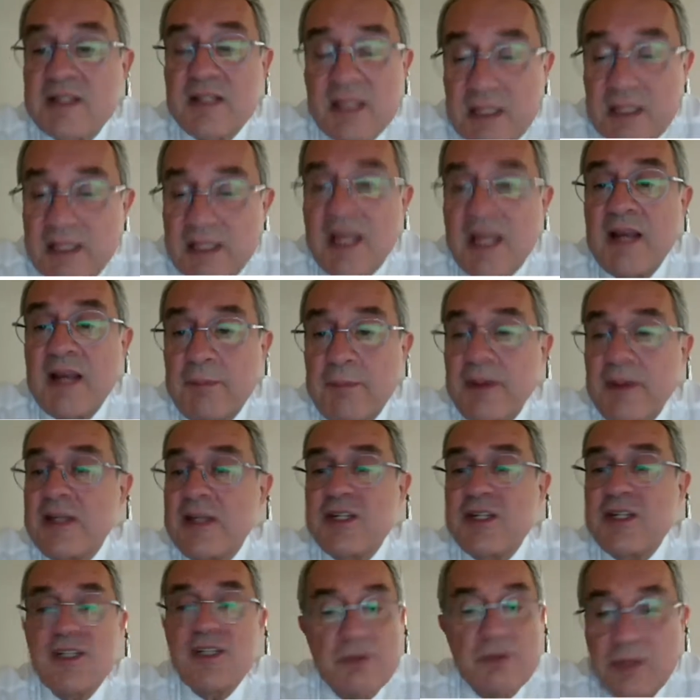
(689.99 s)
as I said,
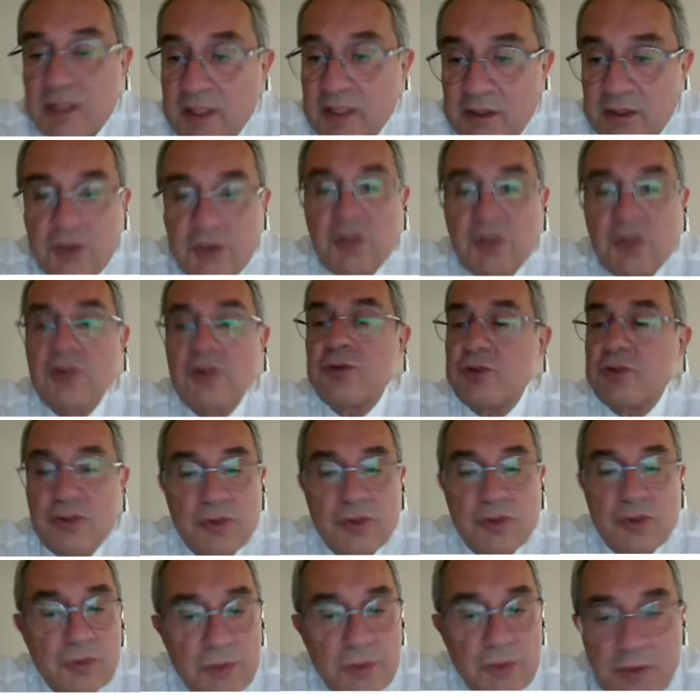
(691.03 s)
young patients with
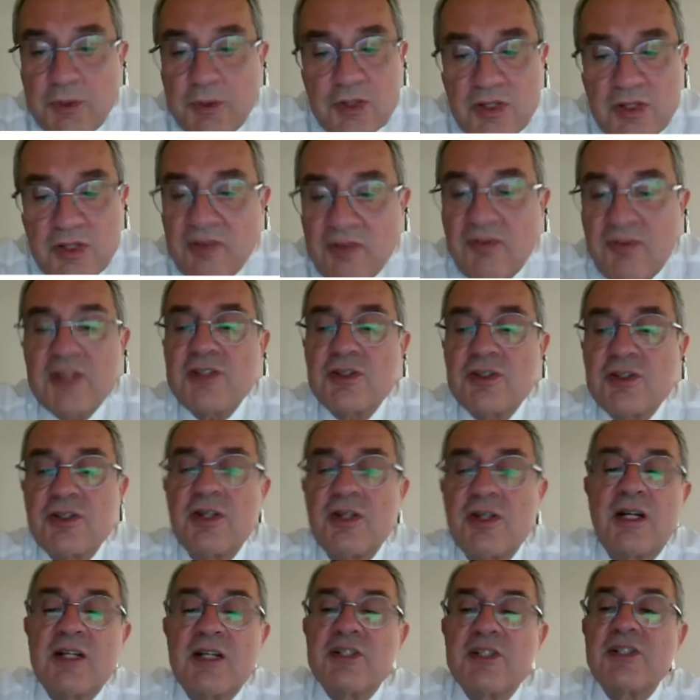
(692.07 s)
keratoconus or with
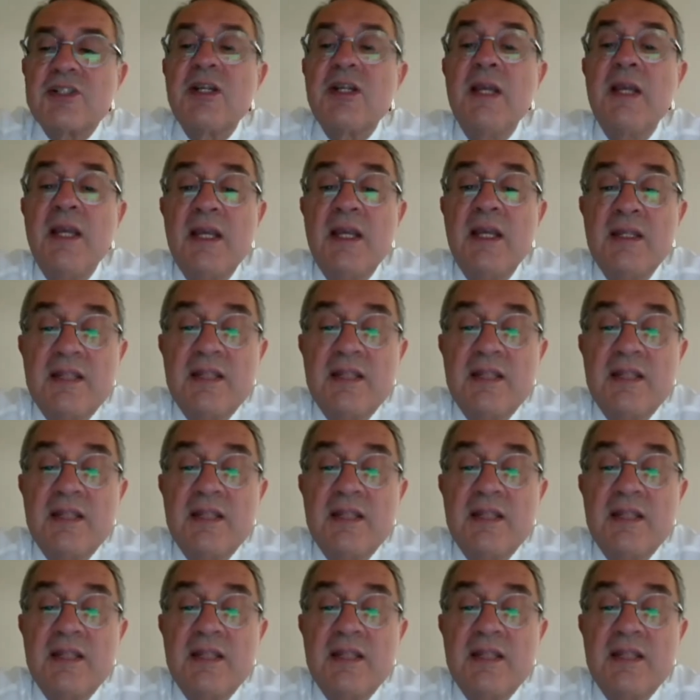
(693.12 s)
post-infectious cough.